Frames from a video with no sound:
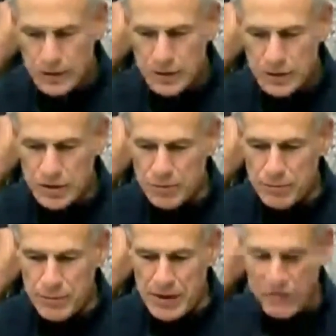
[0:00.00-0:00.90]

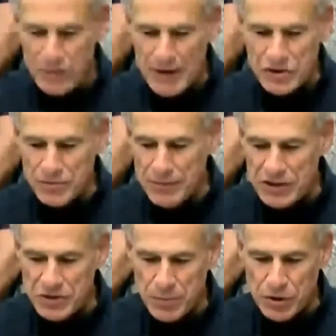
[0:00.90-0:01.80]
Some information
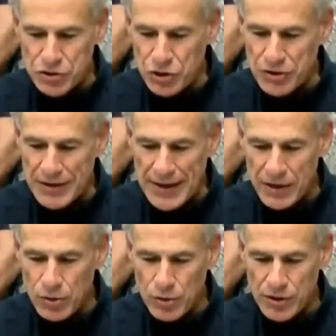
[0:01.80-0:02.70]
based upon certain
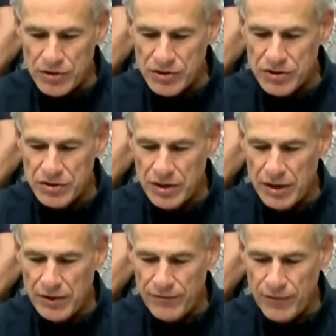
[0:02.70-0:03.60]
categories.
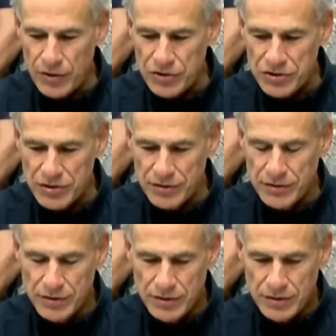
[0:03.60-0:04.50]
Uh, first,
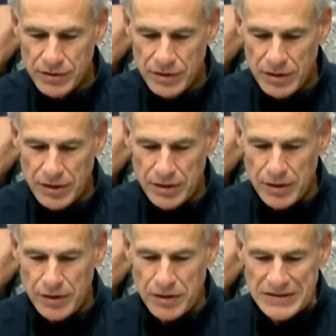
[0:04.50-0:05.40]
uh,
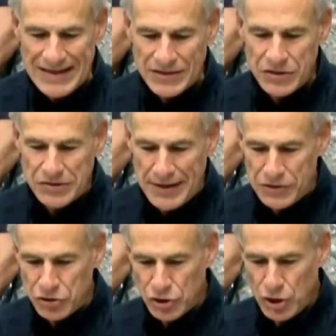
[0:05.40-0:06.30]
uh, the Texas
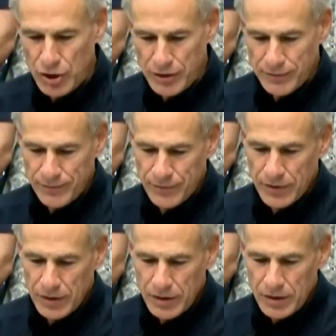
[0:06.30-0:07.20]
National Guard.
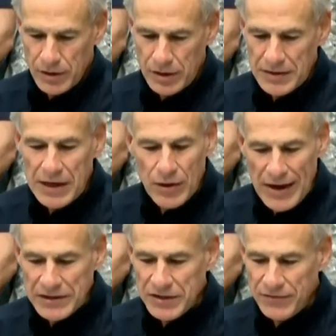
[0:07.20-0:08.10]
Uh, they are
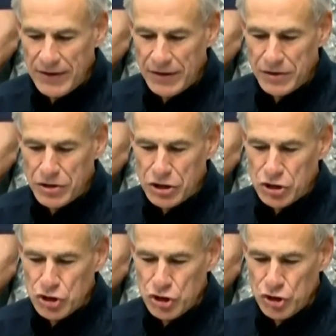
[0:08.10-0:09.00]
active in
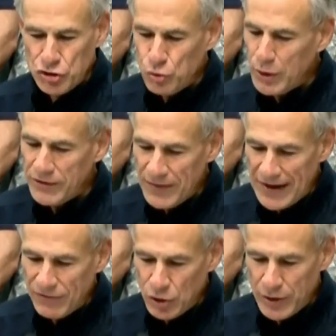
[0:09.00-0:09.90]

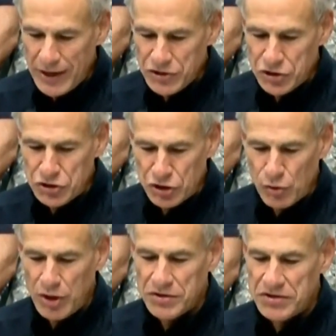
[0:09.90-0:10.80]
25 locations
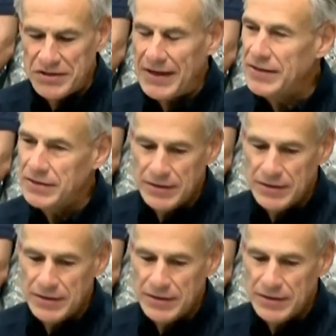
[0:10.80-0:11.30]
across the state.